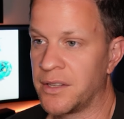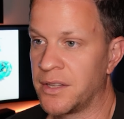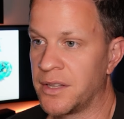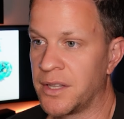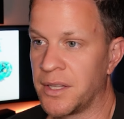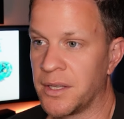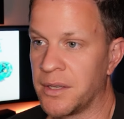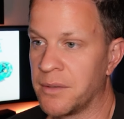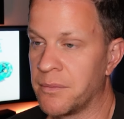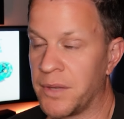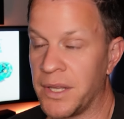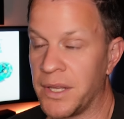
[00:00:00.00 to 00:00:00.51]

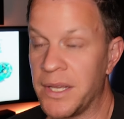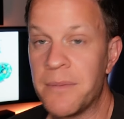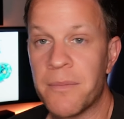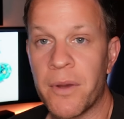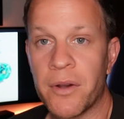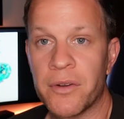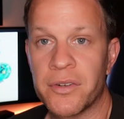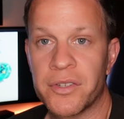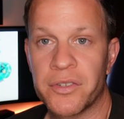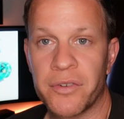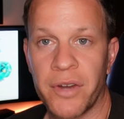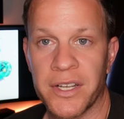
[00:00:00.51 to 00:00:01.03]
They're the
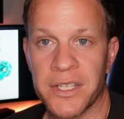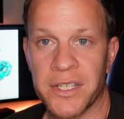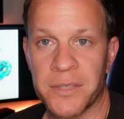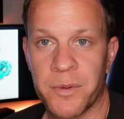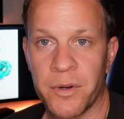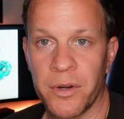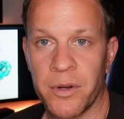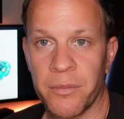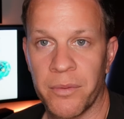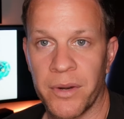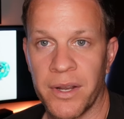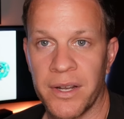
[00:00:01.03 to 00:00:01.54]
most
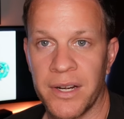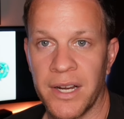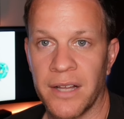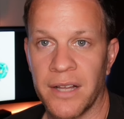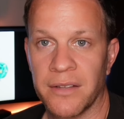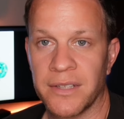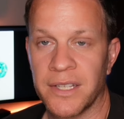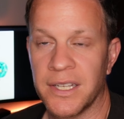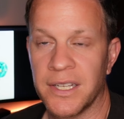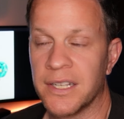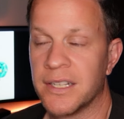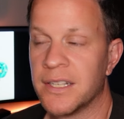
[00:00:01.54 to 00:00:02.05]
transparent brand
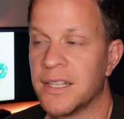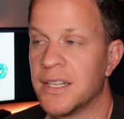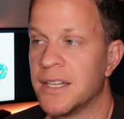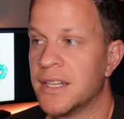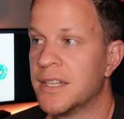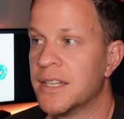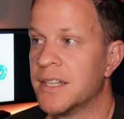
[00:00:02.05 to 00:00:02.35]
out there.